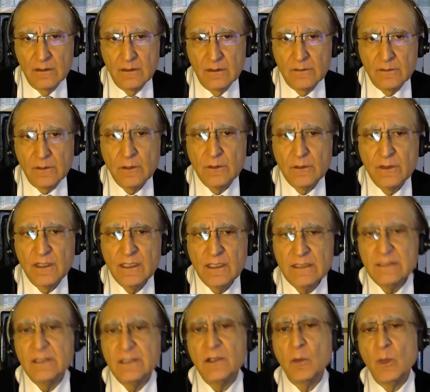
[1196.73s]
So
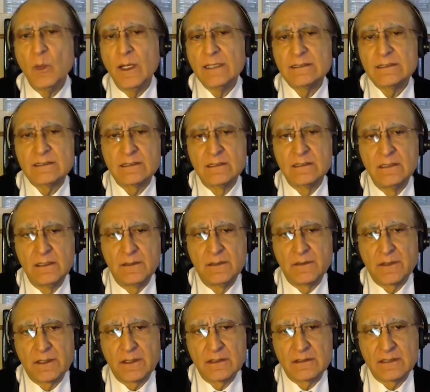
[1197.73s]
these are the ways
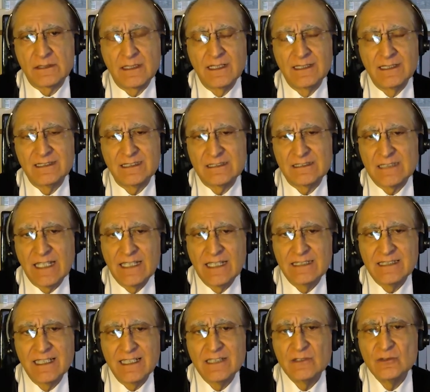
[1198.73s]
that a
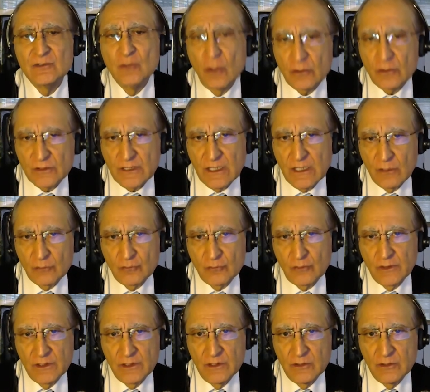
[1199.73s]
state is not culturally